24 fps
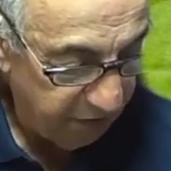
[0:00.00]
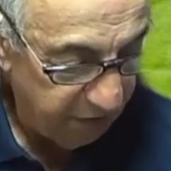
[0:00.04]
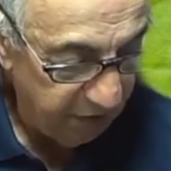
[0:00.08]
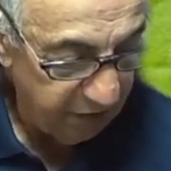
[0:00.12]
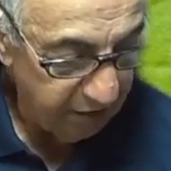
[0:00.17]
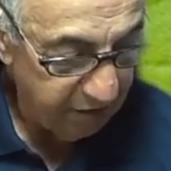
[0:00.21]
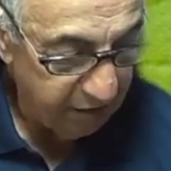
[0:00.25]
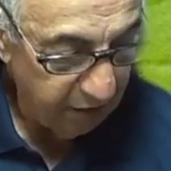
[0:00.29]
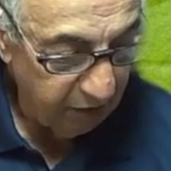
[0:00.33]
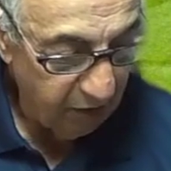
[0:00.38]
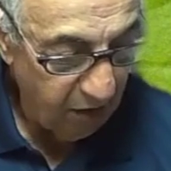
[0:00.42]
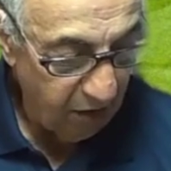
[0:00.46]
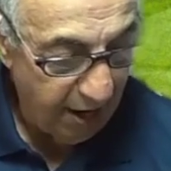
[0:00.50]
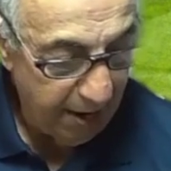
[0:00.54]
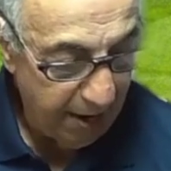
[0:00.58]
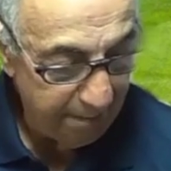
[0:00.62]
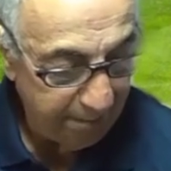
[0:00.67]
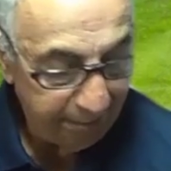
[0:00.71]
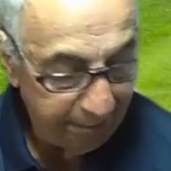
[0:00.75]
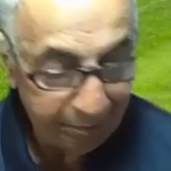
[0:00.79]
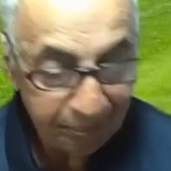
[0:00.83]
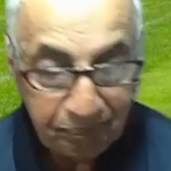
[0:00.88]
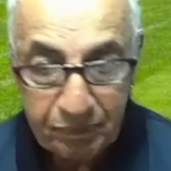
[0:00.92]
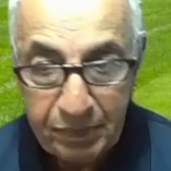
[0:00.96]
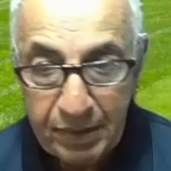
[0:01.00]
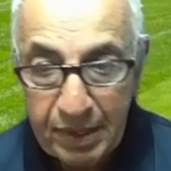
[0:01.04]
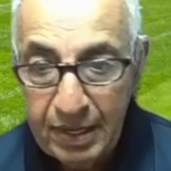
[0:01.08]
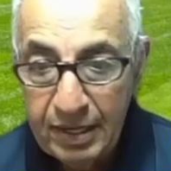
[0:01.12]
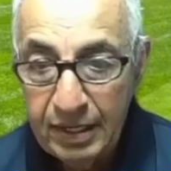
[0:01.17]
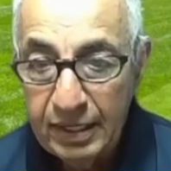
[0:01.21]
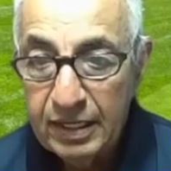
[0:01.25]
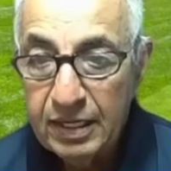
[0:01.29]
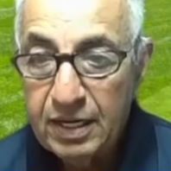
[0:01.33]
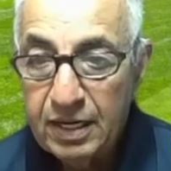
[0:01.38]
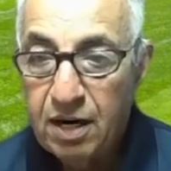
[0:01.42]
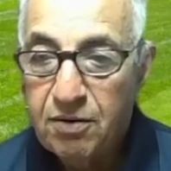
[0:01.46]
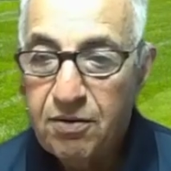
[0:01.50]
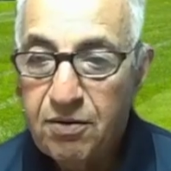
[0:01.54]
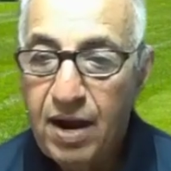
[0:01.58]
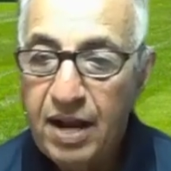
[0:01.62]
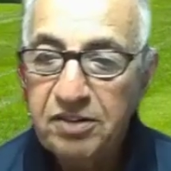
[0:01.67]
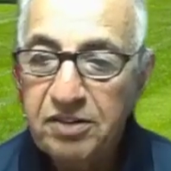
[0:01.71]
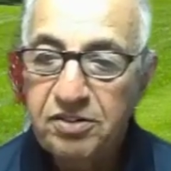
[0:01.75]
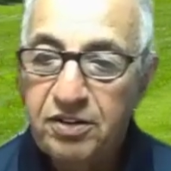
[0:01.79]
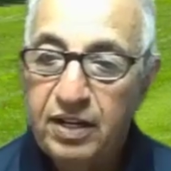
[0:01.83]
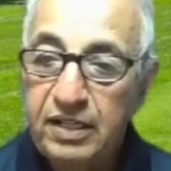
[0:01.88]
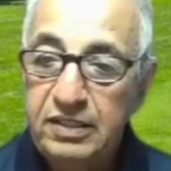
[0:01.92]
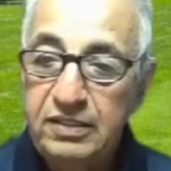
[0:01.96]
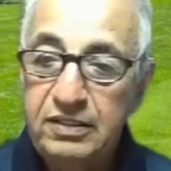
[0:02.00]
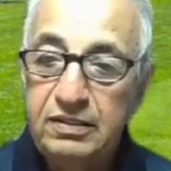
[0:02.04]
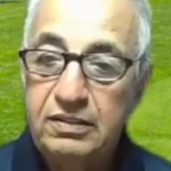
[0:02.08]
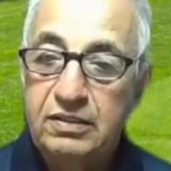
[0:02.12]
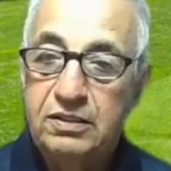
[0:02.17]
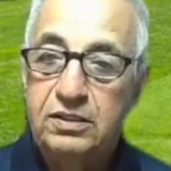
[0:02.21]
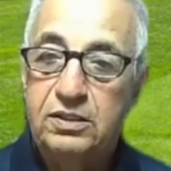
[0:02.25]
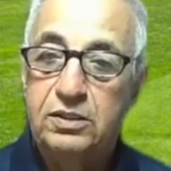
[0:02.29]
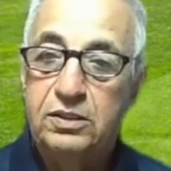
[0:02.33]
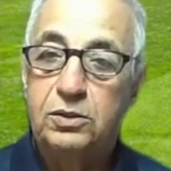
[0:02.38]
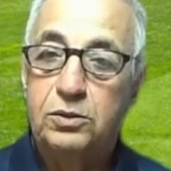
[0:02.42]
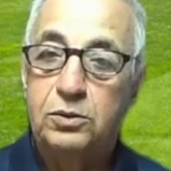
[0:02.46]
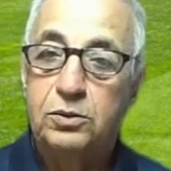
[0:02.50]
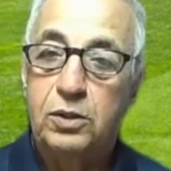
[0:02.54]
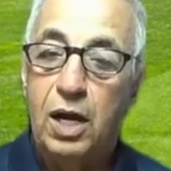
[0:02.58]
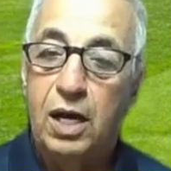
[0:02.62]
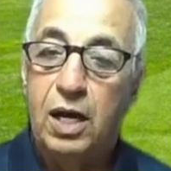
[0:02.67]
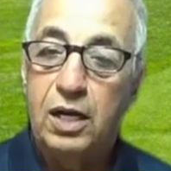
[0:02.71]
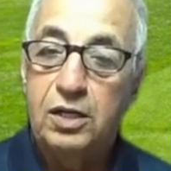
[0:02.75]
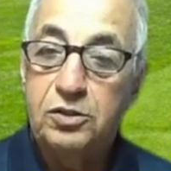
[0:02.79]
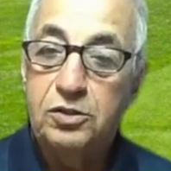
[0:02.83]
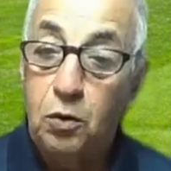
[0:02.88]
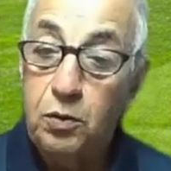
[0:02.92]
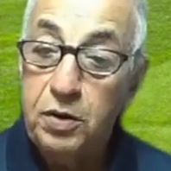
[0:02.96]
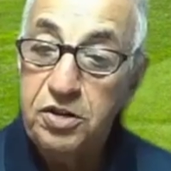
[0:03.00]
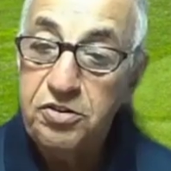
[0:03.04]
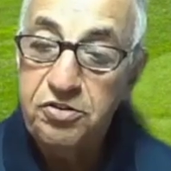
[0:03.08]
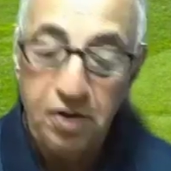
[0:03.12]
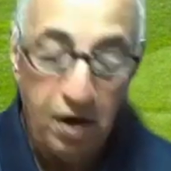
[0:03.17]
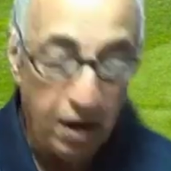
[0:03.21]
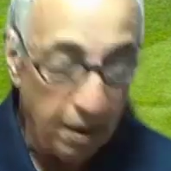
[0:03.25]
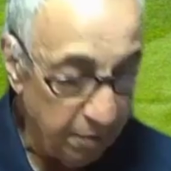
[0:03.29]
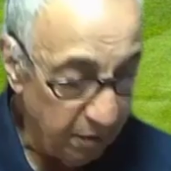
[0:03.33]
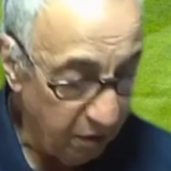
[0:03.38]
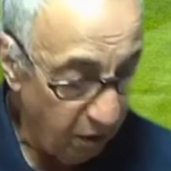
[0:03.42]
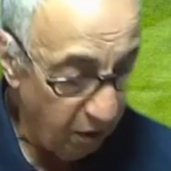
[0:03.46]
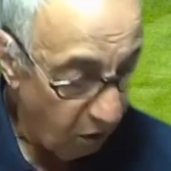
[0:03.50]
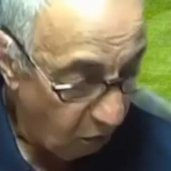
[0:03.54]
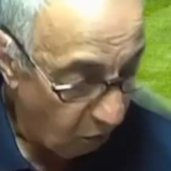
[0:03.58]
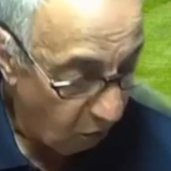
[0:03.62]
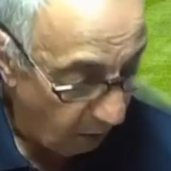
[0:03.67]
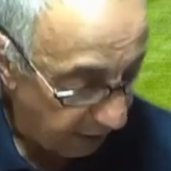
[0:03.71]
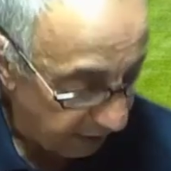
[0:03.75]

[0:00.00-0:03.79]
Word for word: things a lot. Congratulations to uh, Tony Charbonneau.